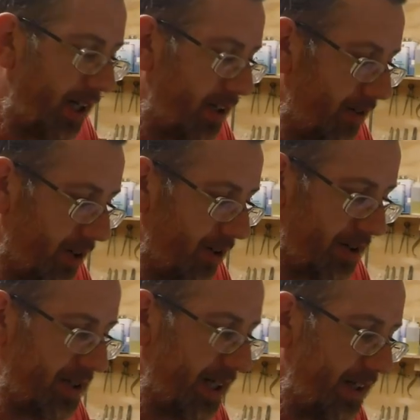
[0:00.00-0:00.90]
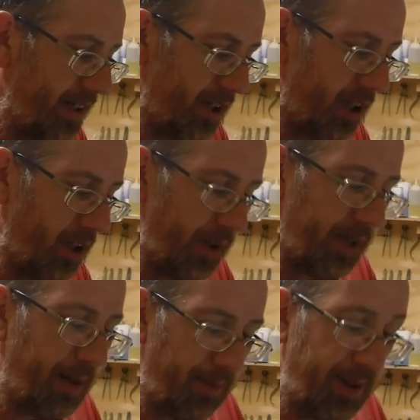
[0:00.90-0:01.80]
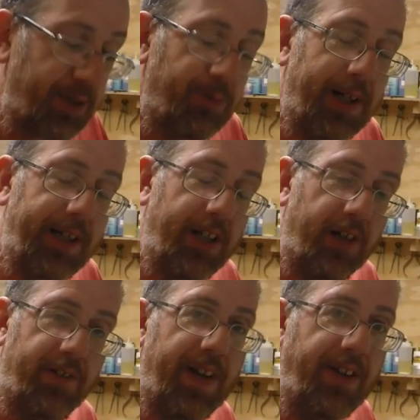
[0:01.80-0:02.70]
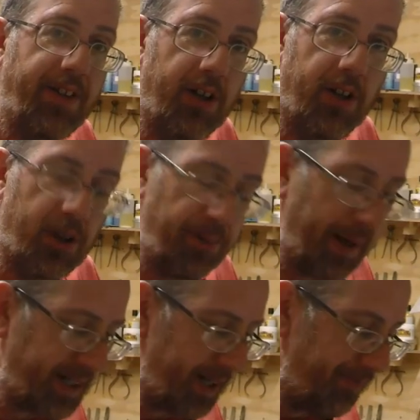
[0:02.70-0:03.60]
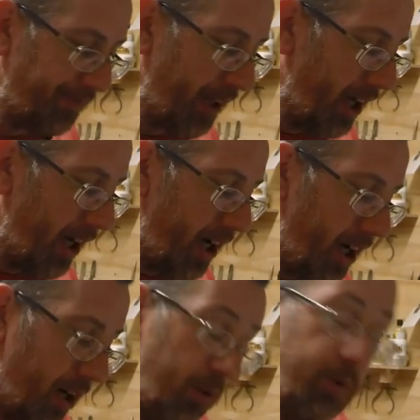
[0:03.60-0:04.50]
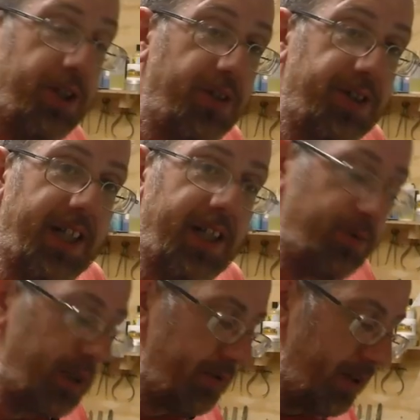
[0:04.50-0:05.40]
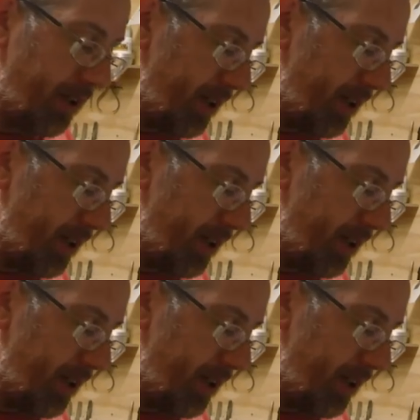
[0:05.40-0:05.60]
And I've got to say that gluing them up this way I found a lot better. And I'll also say as well,